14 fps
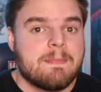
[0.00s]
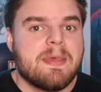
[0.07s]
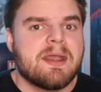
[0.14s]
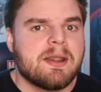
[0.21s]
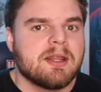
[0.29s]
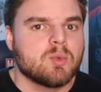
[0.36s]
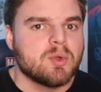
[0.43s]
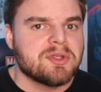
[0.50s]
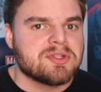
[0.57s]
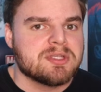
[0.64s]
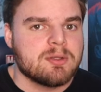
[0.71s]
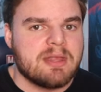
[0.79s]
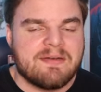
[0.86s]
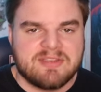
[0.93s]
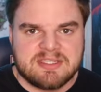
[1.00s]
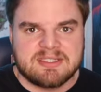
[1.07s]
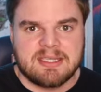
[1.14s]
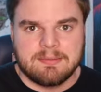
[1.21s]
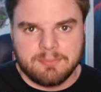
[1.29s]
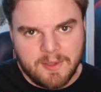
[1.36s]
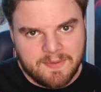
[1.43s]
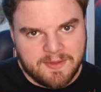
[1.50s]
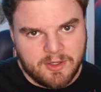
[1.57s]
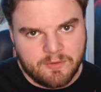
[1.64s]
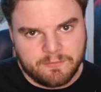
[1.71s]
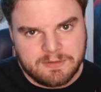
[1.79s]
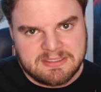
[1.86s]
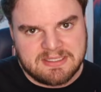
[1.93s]
Benedict will still have a subplot that
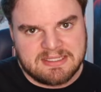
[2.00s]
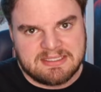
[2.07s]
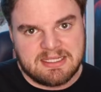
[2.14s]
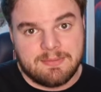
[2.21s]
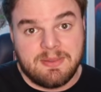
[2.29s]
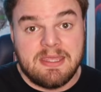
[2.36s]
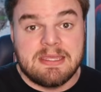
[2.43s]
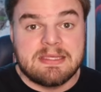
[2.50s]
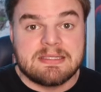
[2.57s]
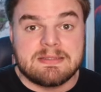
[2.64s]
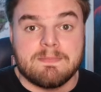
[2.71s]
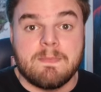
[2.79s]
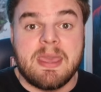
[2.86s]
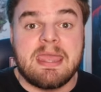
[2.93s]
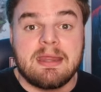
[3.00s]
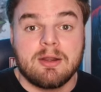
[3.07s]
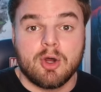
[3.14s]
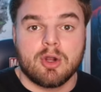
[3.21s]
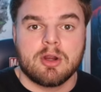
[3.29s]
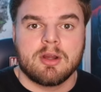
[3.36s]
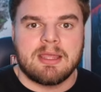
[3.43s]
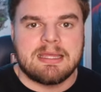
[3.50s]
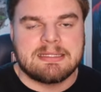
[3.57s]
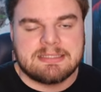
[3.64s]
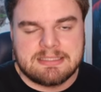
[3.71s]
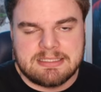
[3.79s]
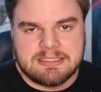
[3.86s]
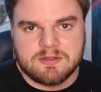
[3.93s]
hopefully sets up his main arc in
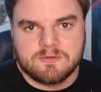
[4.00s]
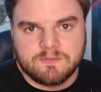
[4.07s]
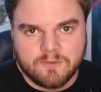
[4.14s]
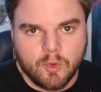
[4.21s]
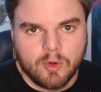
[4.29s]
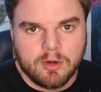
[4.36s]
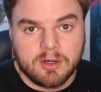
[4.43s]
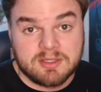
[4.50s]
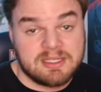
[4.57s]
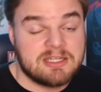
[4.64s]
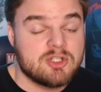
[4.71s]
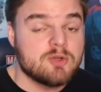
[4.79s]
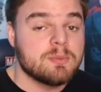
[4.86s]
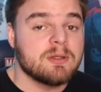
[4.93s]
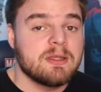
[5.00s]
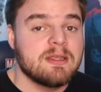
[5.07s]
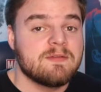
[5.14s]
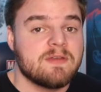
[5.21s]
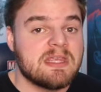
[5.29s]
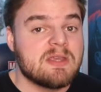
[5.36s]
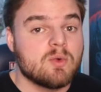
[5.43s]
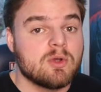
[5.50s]
season 4, because I do believe he